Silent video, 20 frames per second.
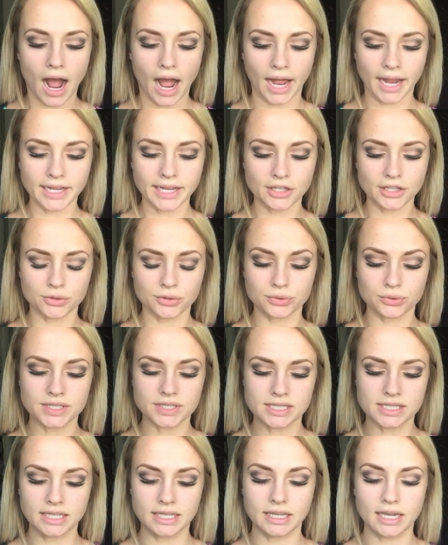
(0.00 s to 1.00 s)
I
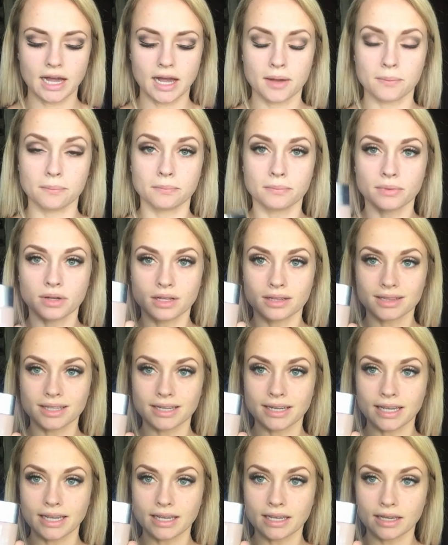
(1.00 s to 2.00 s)
use the
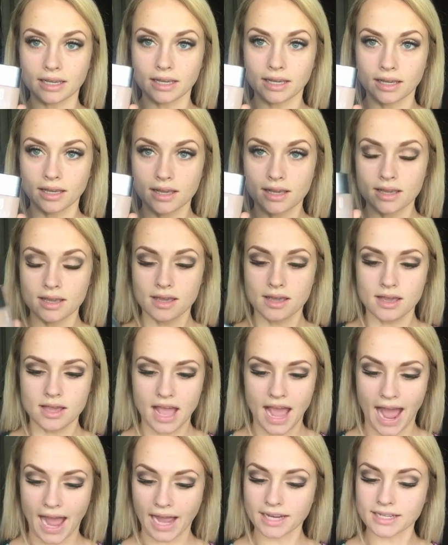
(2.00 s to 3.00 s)
Clinique
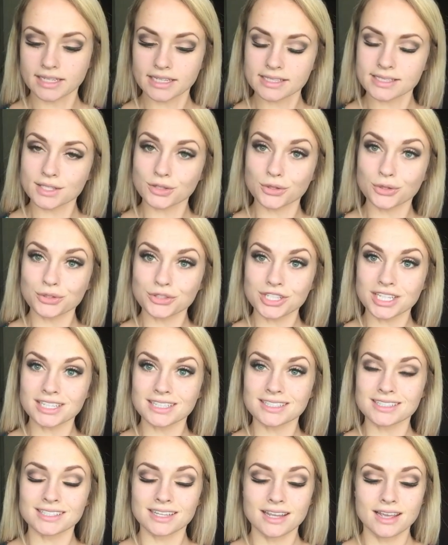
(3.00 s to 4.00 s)
Acne
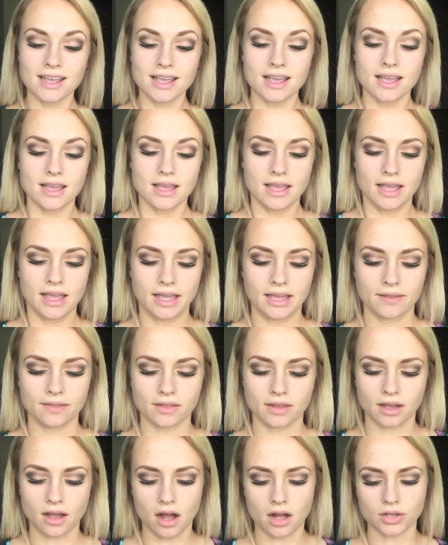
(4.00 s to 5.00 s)
solutions
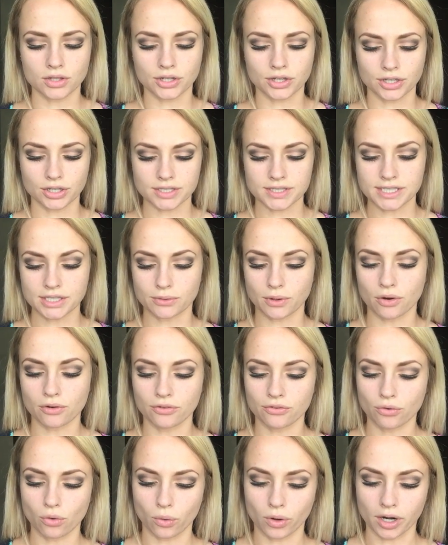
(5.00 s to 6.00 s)
in the color
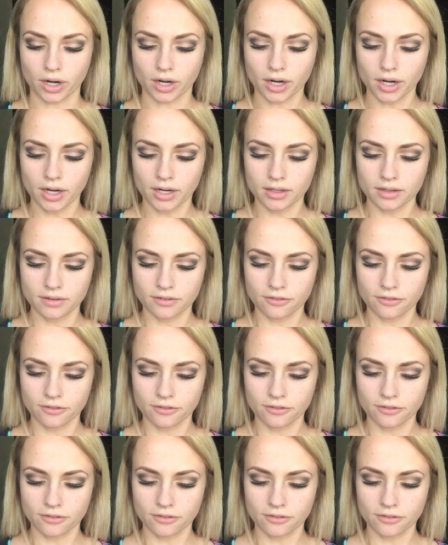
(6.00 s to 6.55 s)
04